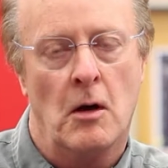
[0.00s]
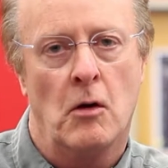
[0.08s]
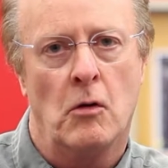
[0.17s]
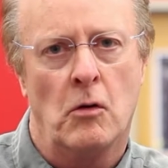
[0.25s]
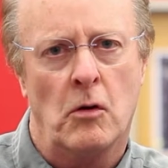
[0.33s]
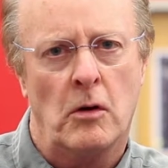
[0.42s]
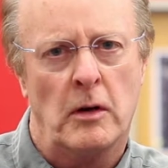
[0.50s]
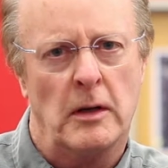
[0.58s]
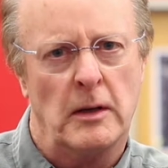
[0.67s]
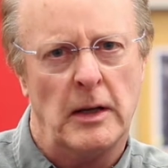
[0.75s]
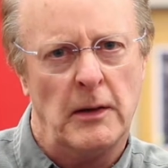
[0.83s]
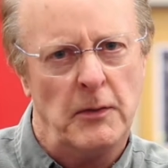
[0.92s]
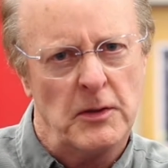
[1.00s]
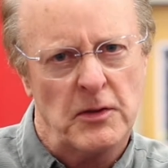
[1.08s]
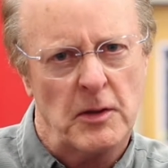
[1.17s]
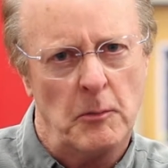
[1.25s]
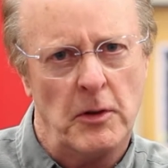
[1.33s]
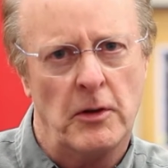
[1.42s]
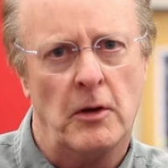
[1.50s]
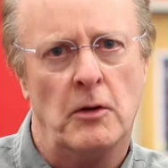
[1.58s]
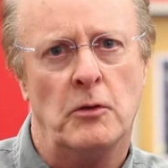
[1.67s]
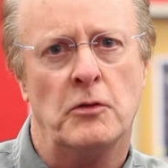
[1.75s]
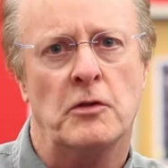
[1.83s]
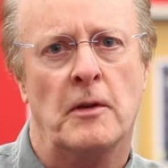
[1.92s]
or even some of
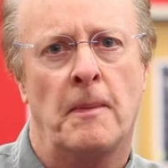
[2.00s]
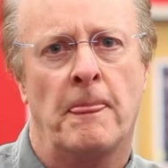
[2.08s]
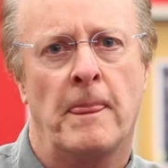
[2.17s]
those